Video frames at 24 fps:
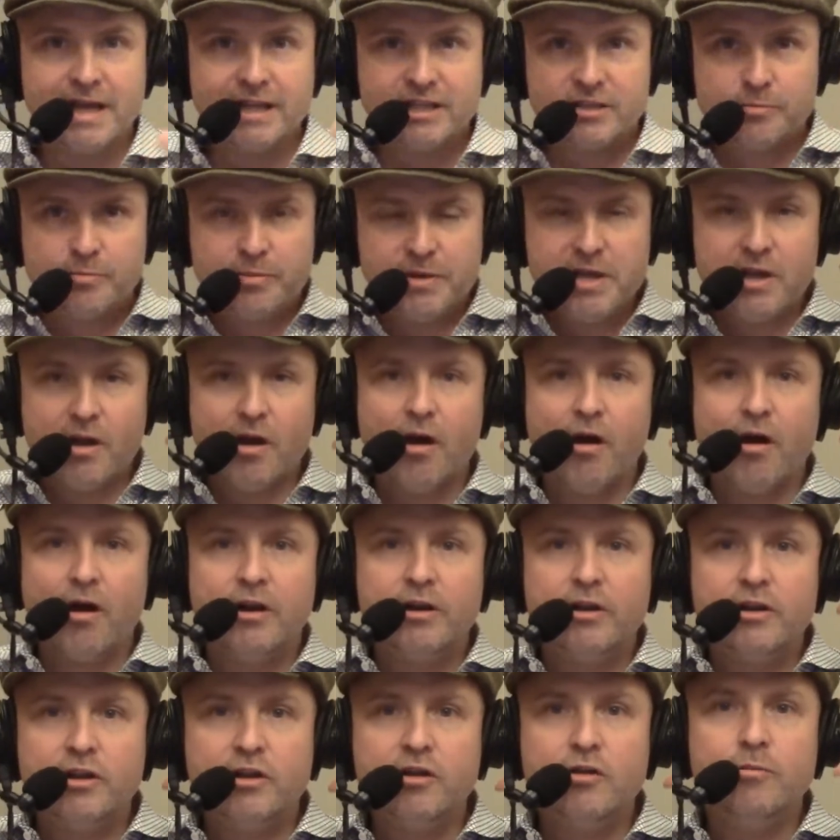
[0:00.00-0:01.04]
it's
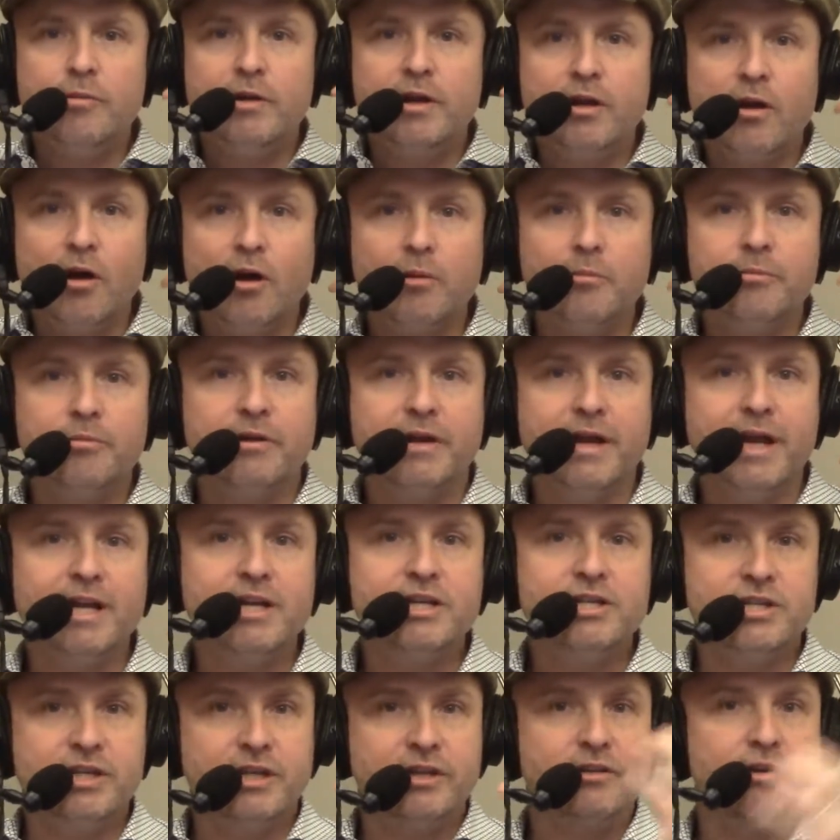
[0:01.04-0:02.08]
beyond human
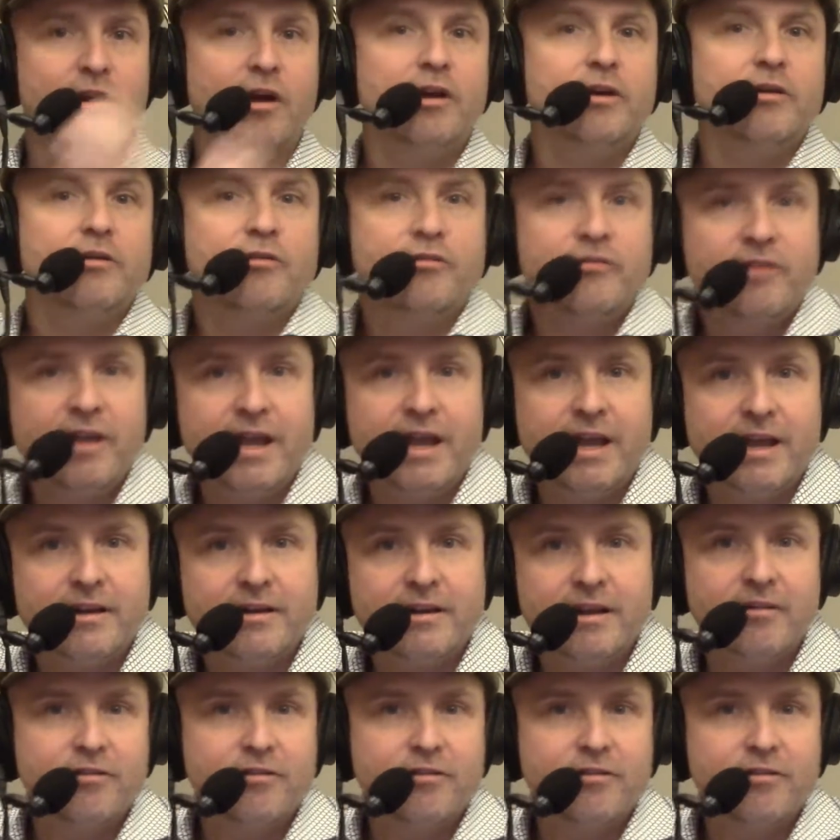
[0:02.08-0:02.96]
comprehension to understand.